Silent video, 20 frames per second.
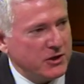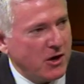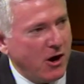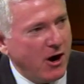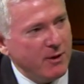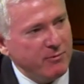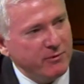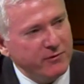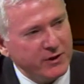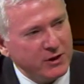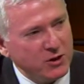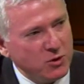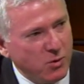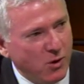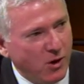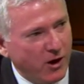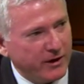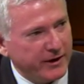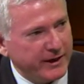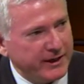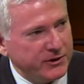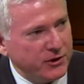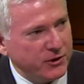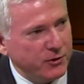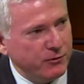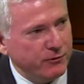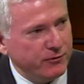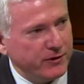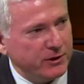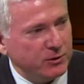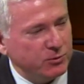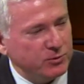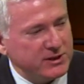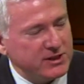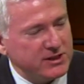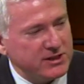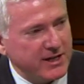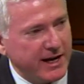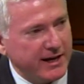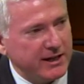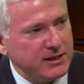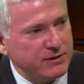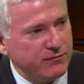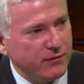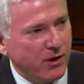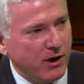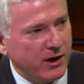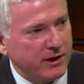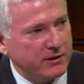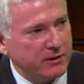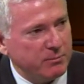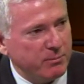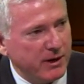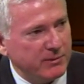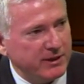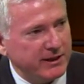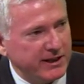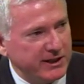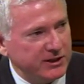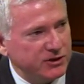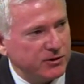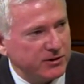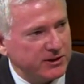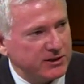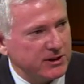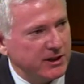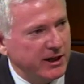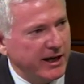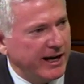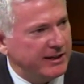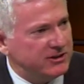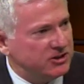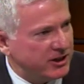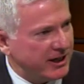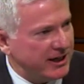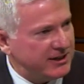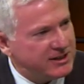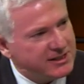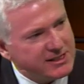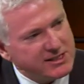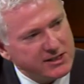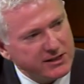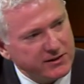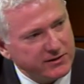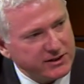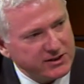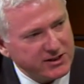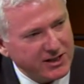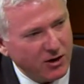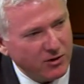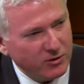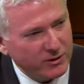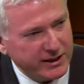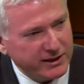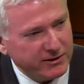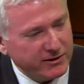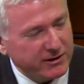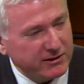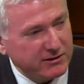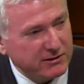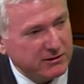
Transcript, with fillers: type of inquiry do you feel would satisfy the public interest and justice in this whole? It's got to